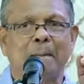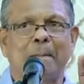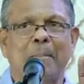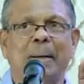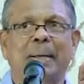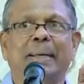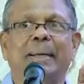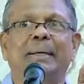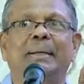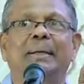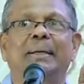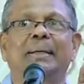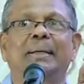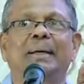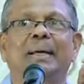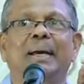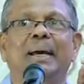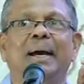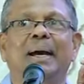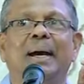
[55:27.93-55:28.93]
Okay.
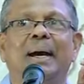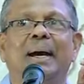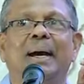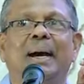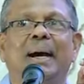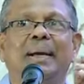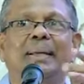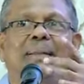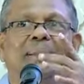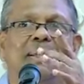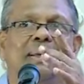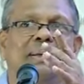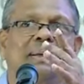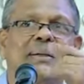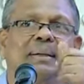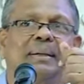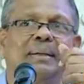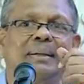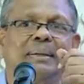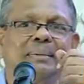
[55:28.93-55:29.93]
I think
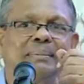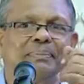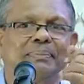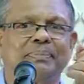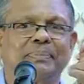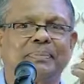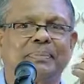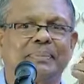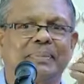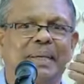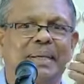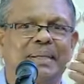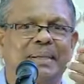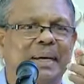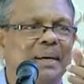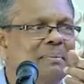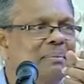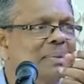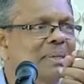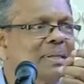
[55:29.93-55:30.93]

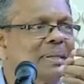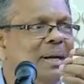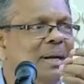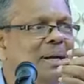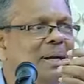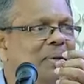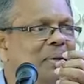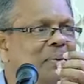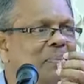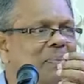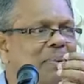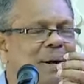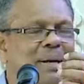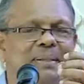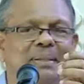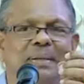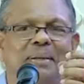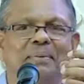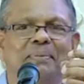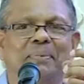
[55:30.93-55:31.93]
time is kind of
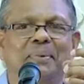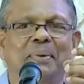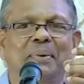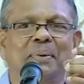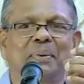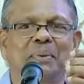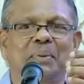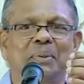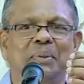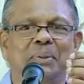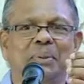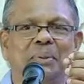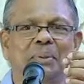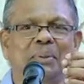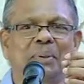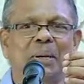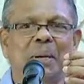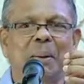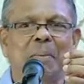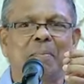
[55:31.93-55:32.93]
passing for you,
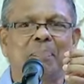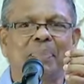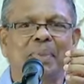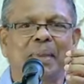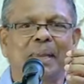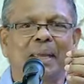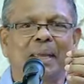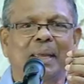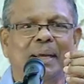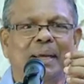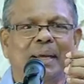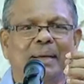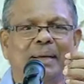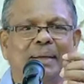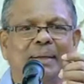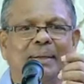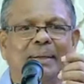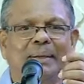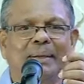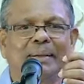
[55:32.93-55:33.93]
so
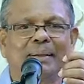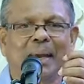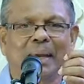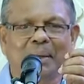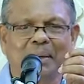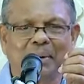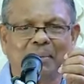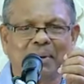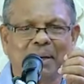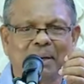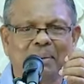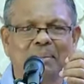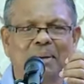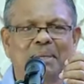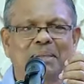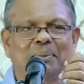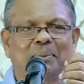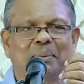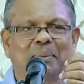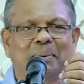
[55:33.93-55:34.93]
thank you very
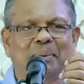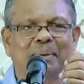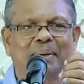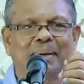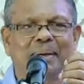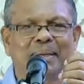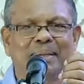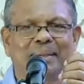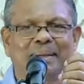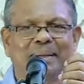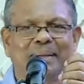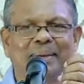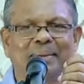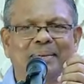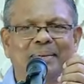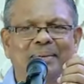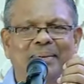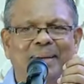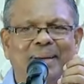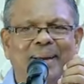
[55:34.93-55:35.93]
much for
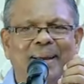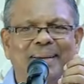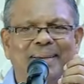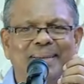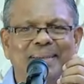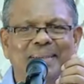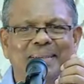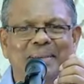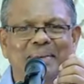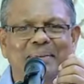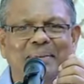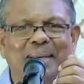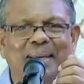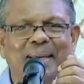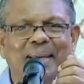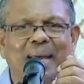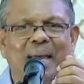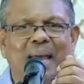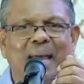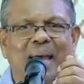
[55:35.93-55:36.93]
listening very
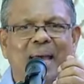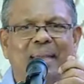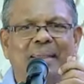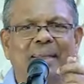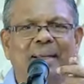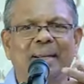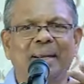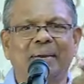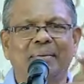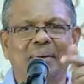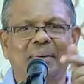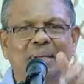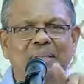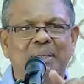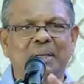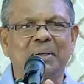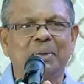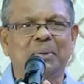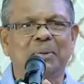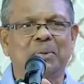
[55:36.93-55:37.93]
attentively. And then I will
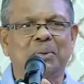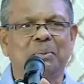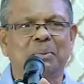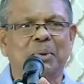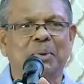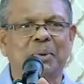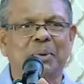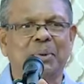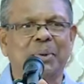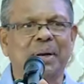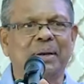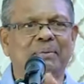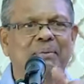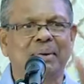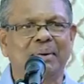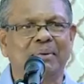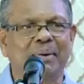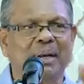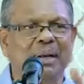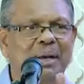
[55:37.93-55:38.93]
see you tomorrow and
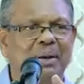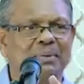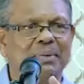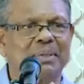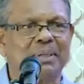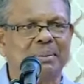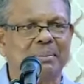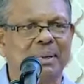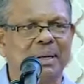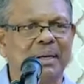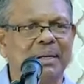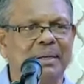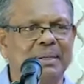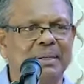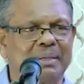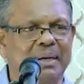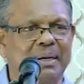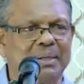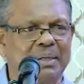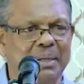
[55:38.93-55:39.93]
we will have a similar
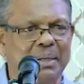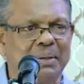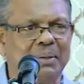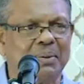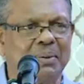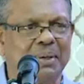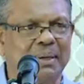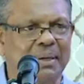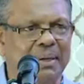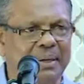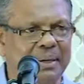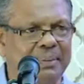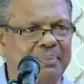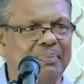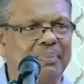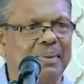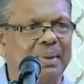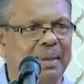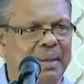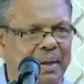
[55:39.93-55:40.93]
discussion on
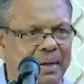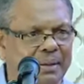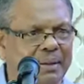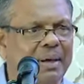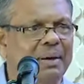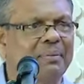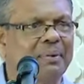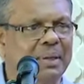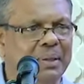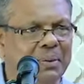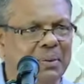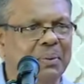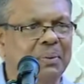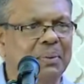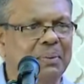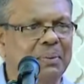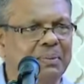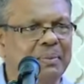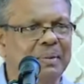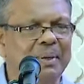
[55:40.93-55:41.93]
Katavattu.
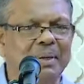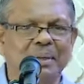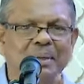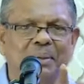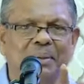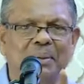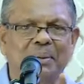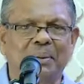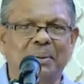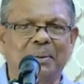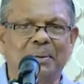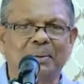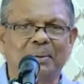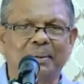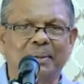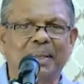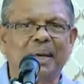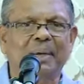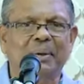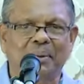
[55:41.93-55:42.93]
So
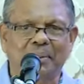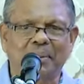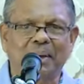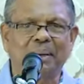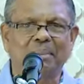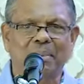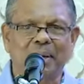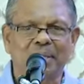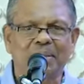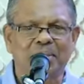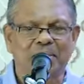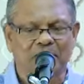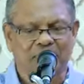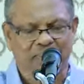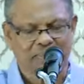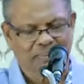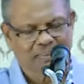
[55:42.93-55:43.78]
thank you very much.